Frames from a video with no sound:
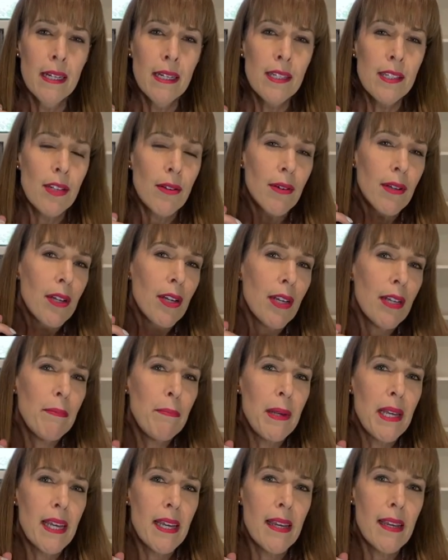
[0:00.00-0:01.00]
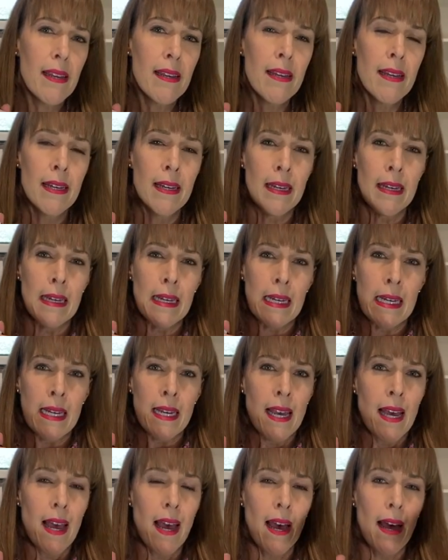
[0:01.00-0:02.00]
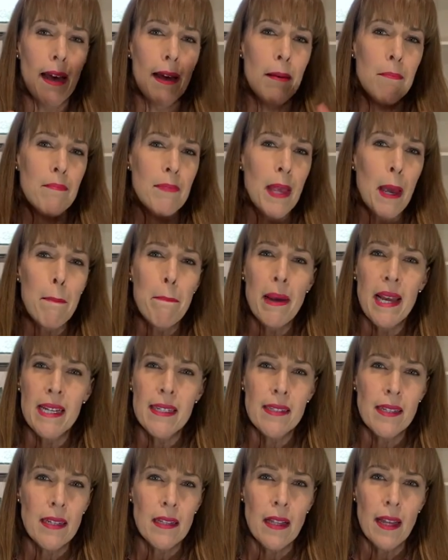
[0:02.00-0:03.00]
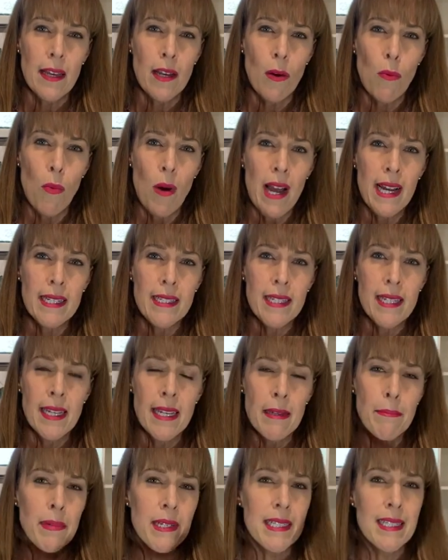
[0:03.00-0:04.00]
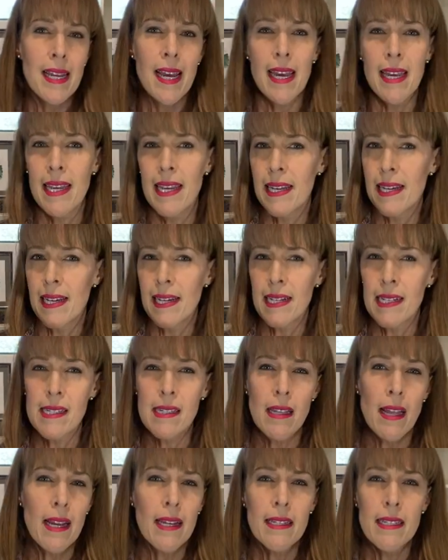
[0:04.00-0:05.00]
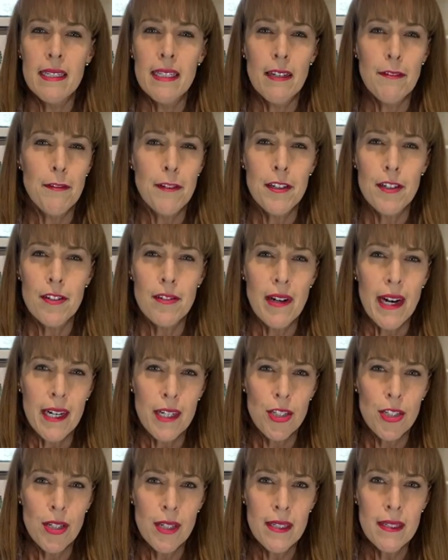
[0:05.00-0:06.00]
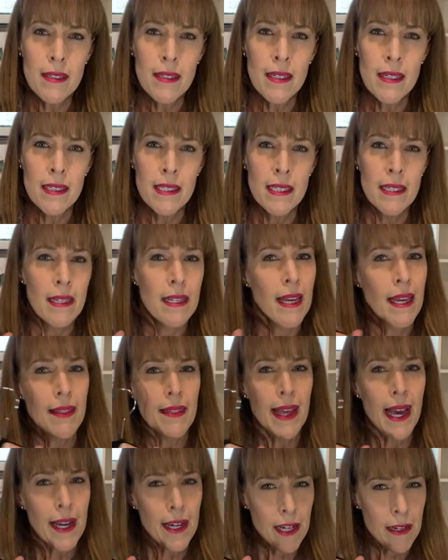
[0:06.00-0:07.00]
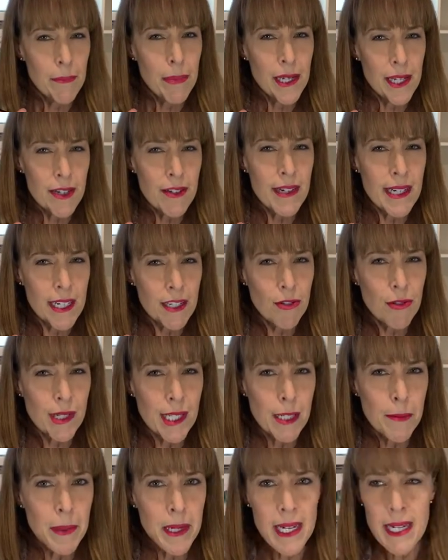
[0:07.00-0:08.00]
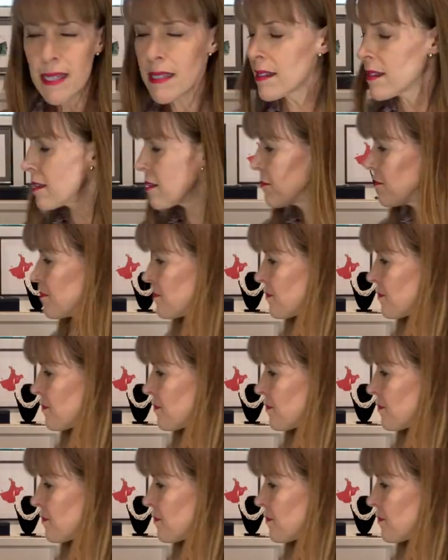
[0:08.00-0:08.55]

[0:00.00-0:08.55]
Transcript: So it could be a basic like a white tee, but taken in a slightly different direction. And that could be your interest piece.